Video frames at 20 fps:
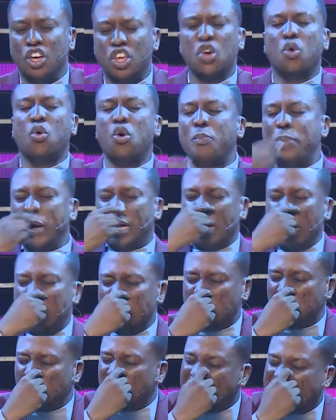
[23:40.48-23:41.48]
You will
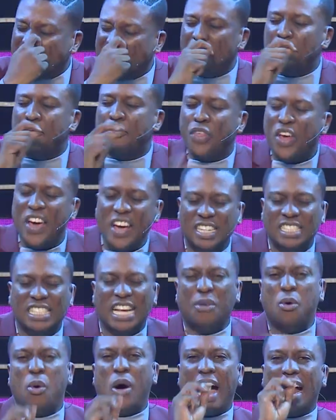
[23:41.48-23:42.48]
begin to hear things
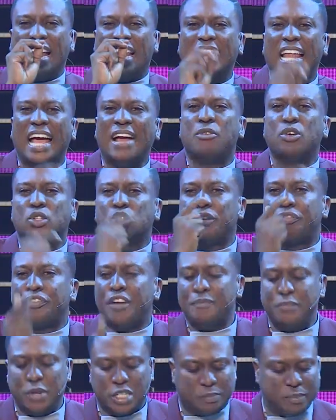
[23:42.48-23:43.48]
that will align with your
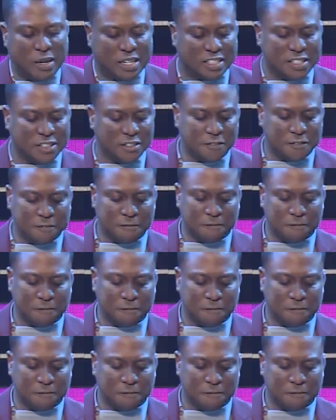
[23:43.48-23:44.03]
fear perspective.